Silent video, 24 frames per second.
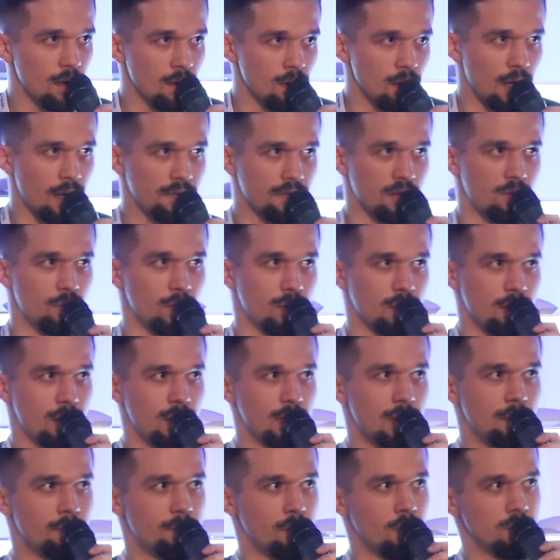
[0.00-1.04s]
after we
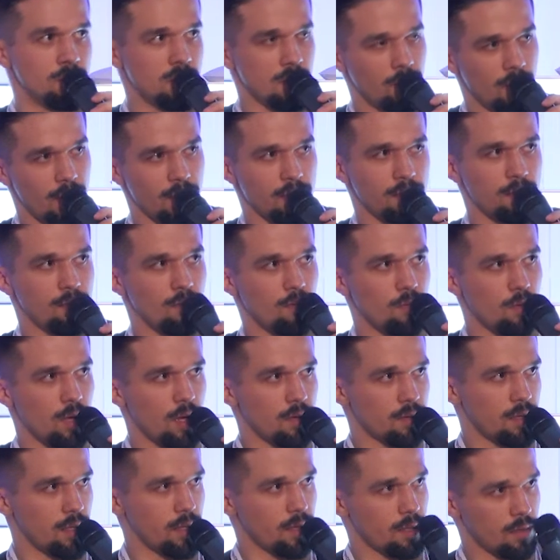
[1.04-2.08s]
create the project, we are
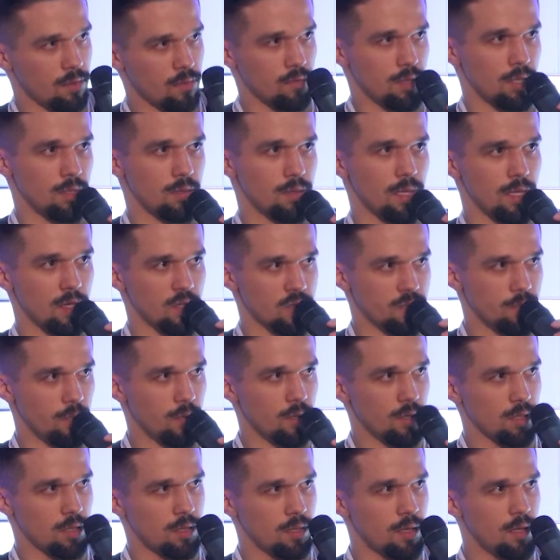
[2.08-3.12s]
taken to the
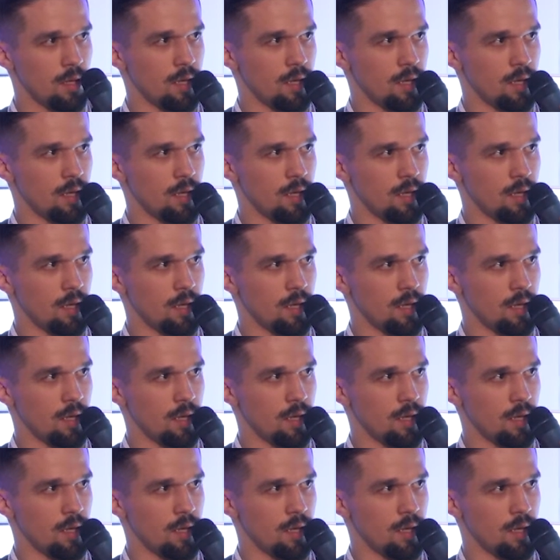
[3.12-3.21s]
dashboard,